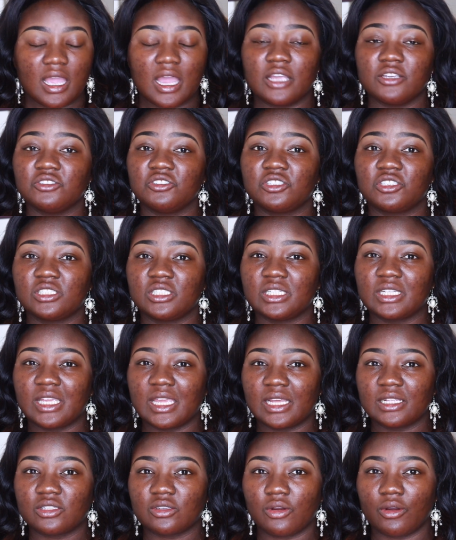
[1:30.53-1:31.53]
I usually
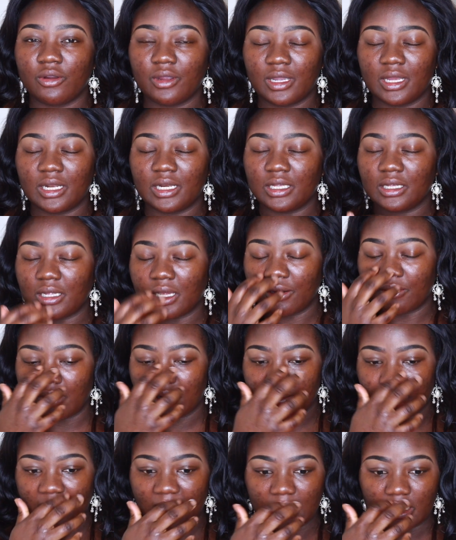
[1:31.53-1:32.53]
get oily
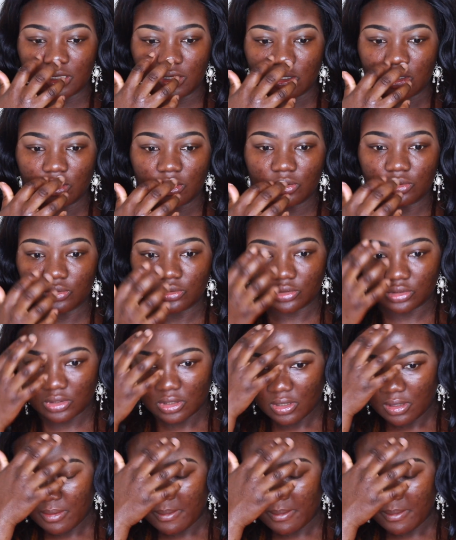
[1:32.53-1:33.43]
around my nose,